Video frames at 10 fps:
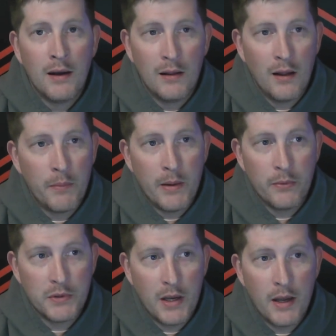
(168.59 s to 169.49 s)
a lot of
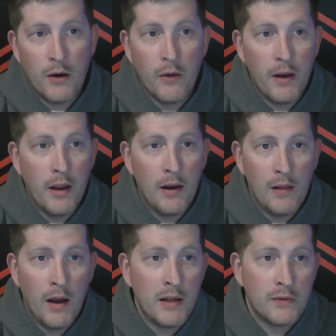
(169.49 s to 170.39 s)
people say, oh, it
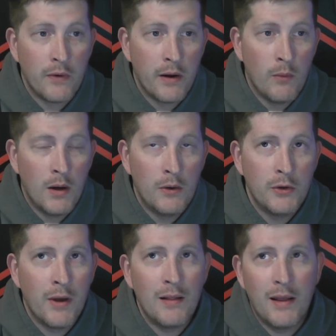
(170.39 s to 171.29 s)
aligns very well.
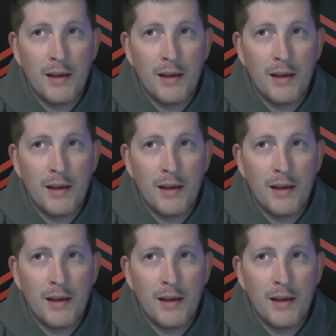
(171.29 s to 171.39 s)
You'll get